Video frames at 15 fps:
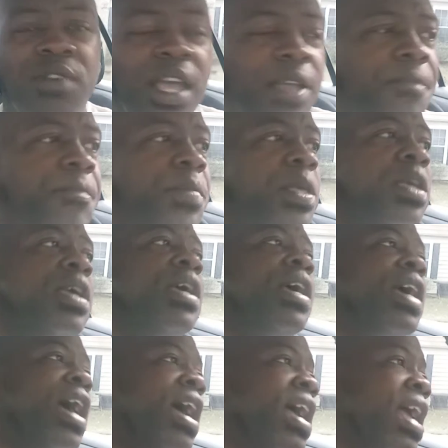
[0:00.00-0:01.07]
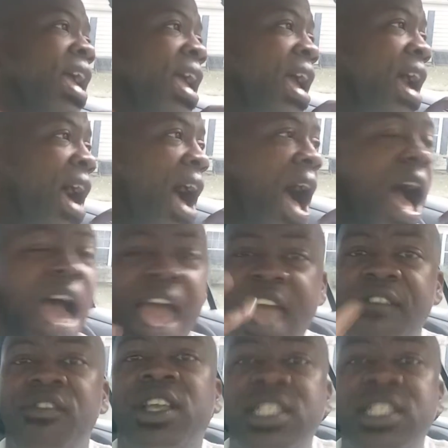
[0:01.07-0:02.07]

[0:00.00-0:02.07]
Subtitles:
right? I have